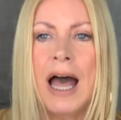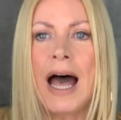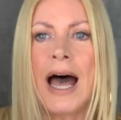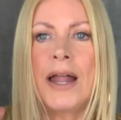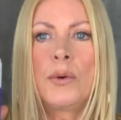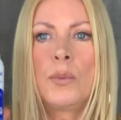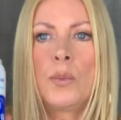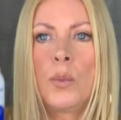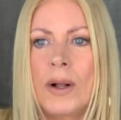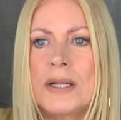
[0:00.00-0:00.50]

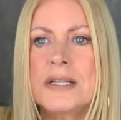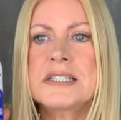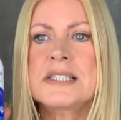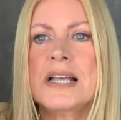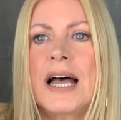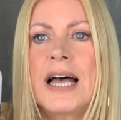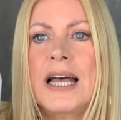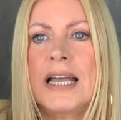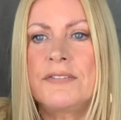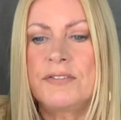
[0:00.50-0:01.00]
And once
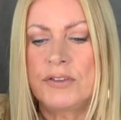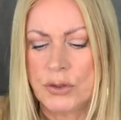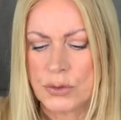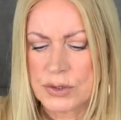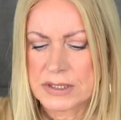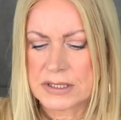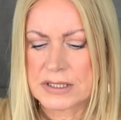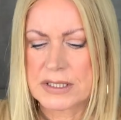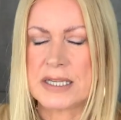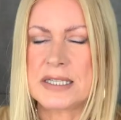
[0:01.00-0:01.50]
I've
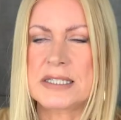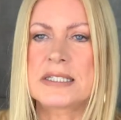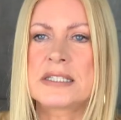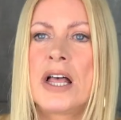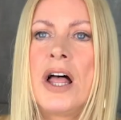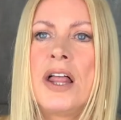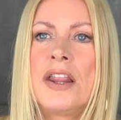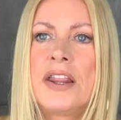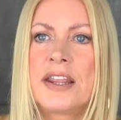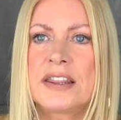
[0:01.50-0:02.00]
used this,
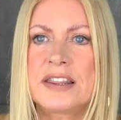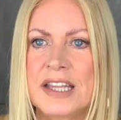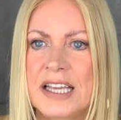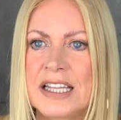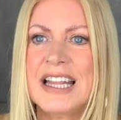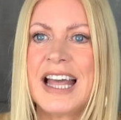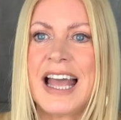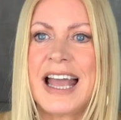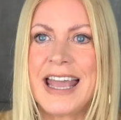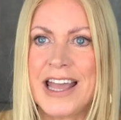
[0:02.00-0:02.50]
the
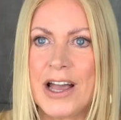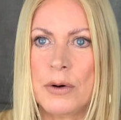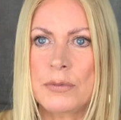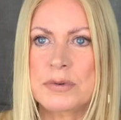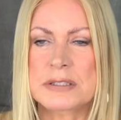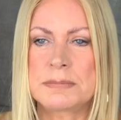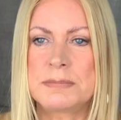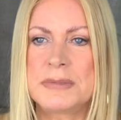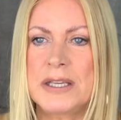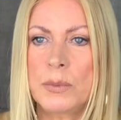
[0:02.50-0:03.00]
thing that
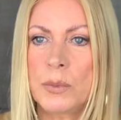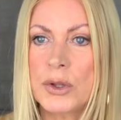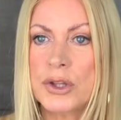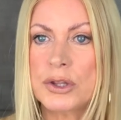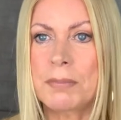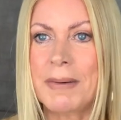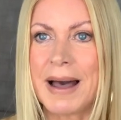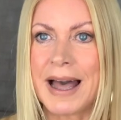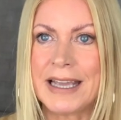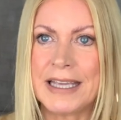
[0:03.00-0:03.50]
helps me
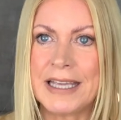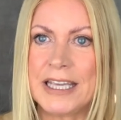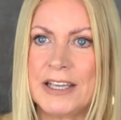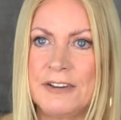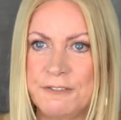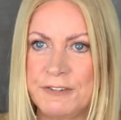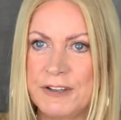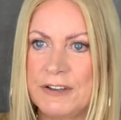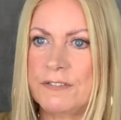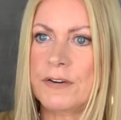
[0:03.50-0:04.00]
with my hay
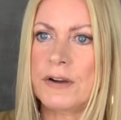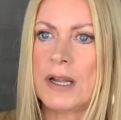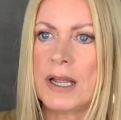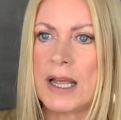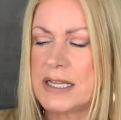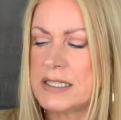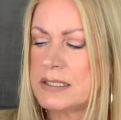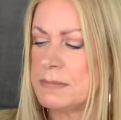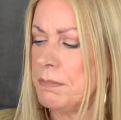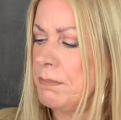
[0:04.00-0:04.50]
fever
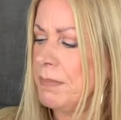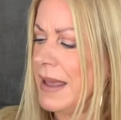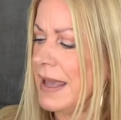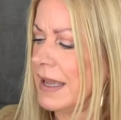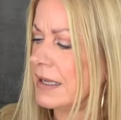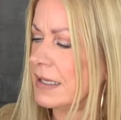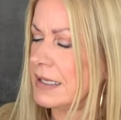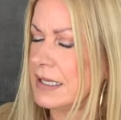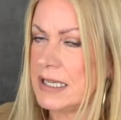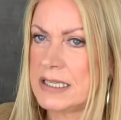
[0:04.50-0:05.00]
is
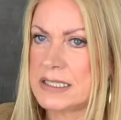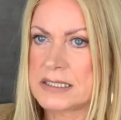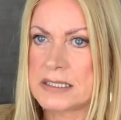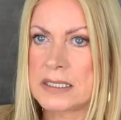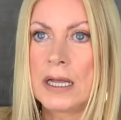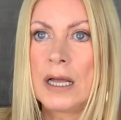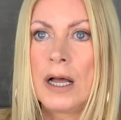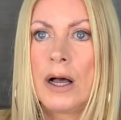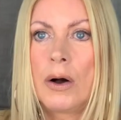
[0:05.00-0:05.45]
Beconase.